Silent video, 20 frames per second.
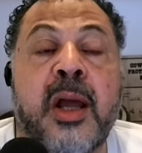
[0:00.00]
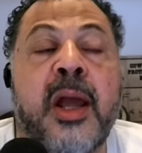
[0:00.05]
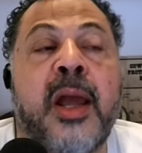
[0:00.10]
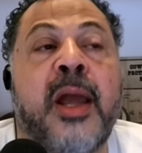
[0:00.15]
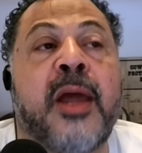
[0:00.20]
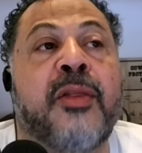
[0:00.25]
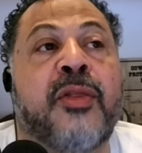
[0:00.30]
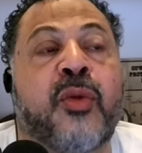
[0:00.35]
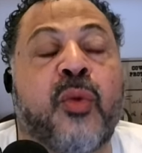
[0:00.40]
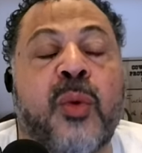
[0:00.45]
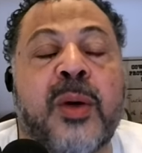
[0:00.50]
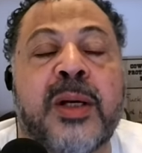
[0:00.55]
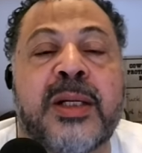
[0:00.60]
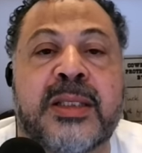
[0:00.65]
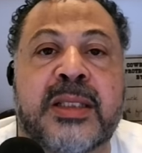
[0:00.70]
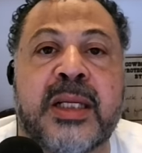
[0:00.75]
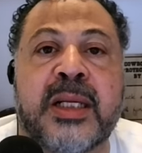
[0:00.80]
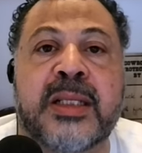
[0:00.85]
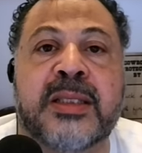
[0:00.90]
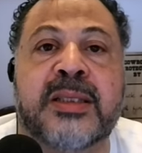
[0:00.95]
in three
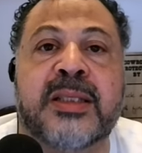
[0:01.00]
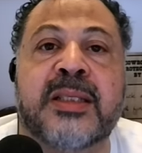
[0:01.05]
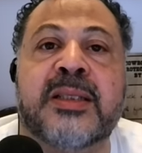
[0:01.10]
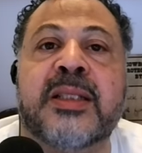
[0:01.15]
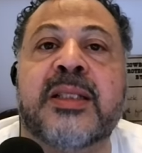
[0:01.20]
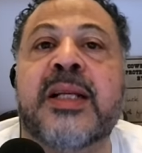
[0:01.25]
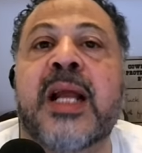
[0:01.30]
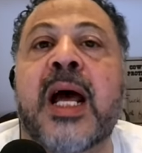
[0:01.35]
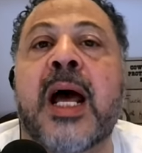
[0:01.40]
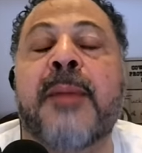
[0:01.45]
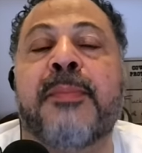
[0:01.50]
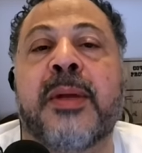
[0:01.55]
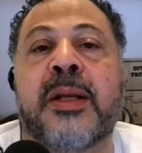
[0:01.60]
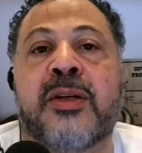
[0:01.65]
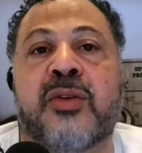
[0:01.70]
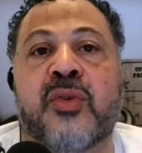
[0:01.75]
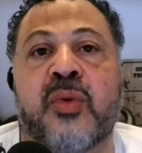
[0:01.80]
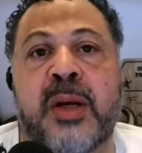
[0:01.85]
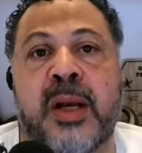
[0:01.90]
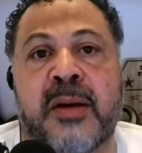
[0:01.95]
seasons and not been
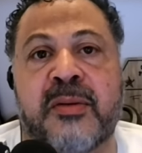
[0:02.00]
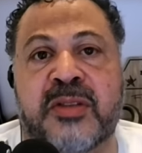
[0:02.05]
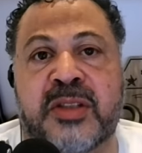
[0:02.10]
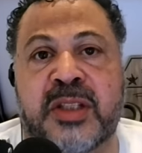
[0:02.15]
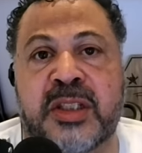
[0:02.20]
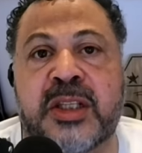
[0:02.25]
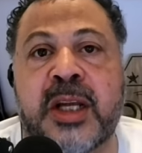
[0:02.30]
to an NFC